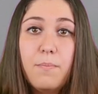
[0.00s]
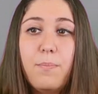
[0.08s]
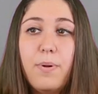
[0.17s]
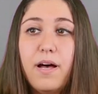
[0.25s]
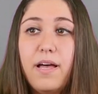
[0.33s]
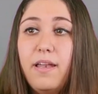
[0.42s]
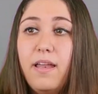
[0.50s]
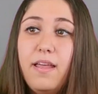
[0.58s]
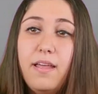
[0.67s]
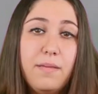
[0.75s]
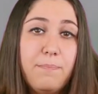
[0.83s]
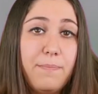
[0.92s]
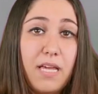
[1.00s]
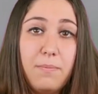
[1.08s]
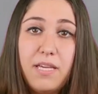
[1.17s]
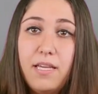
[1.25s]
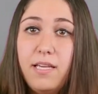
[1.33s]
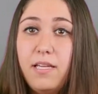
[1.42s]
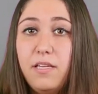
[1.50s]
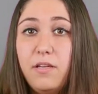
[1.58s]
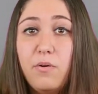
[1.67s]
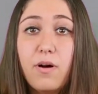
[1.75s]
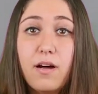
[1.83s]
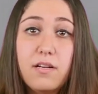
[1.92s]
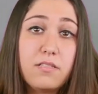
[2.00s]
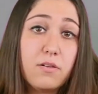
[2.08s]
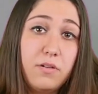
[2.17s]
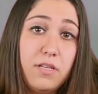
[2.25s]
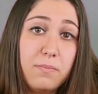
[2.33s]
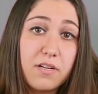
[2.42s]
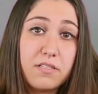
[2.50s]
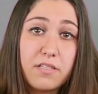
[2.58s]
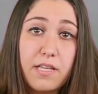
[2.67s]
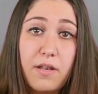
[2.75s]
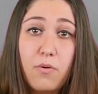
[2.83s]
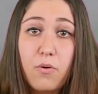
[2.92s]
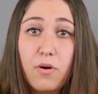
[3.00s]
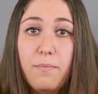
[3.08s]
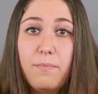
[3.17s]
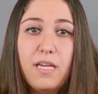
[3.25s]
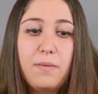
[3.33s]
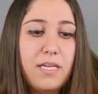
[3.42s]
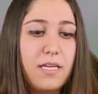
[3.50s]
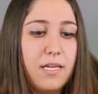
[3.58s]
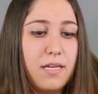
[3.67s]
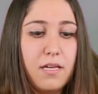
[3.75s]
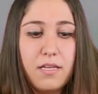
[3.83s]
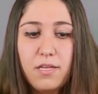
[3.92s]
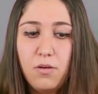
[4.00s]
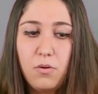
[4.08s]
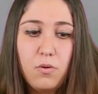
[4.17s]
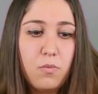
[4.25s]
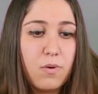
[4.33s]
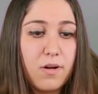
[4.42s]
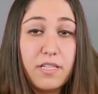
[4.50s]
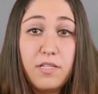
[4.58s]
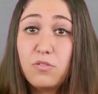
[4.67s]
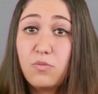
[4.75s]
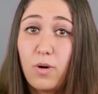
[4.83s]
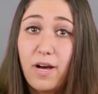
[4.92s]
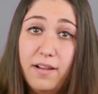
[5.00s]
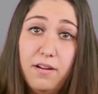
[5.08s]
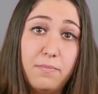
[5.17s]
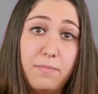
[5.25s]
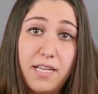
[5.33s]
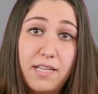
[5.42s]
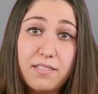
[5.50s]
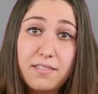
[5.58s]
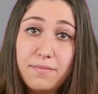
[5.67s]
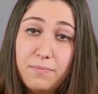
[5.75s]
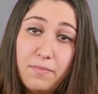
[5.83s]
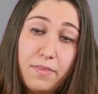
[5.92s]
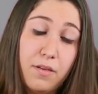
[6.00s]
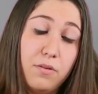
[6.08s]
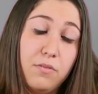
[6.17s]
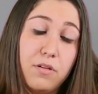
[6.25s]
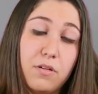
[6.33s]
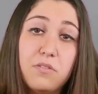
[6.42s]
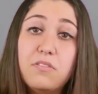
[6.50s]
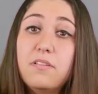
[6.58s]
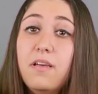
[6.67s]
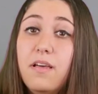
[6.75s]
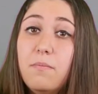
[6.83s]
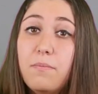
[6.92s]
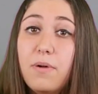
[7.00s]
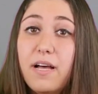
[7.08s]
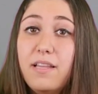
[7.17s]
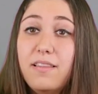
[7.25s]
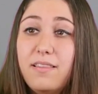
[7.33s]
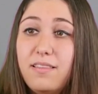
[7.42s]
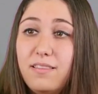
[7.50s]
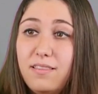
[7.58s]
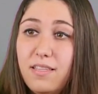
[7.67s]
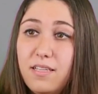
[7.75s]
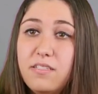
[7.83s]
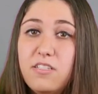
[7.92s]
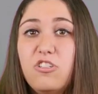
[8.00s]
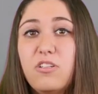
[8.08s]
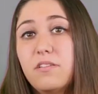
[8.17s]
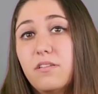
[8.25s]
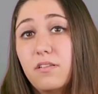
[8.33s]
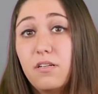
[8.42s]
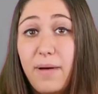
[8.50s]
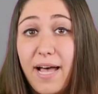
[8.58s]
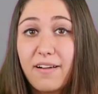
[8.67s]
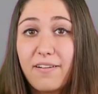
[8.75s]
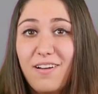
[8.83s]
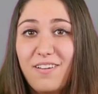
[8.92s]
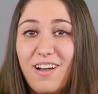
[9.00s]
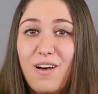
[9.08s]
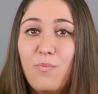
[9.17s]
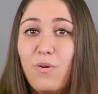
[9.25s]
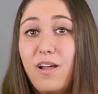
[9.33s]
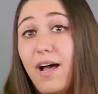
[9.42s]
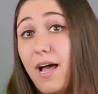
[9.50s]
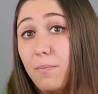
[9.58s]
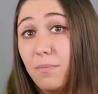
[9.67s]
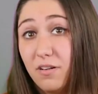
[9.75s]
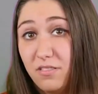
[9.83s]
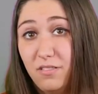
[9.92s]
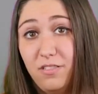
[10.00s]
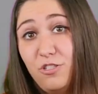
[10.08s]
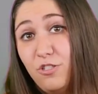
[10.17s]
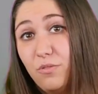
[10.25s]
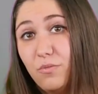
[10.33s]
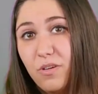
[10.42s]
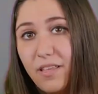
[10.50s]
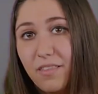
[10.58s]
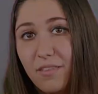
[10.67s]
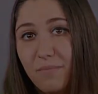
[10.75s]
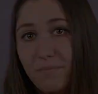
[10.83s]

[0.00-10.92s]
but maybe you are a Sony person, or maybe you want to use wired mics. Who knows? But this is just a little background on what I personally shoot with.